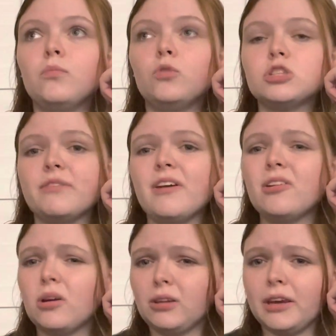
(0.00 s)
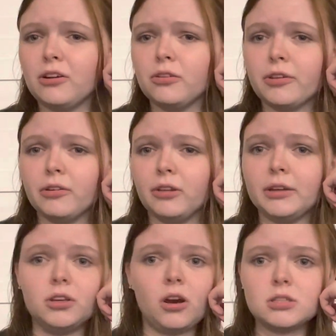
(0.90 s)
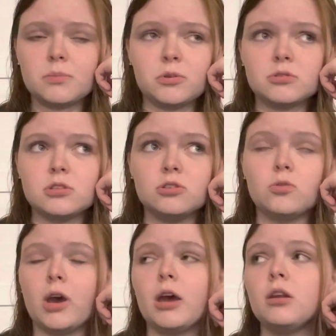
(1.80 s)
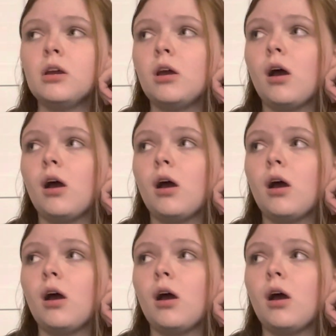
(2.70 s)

which I found out later they're not supposed to do that.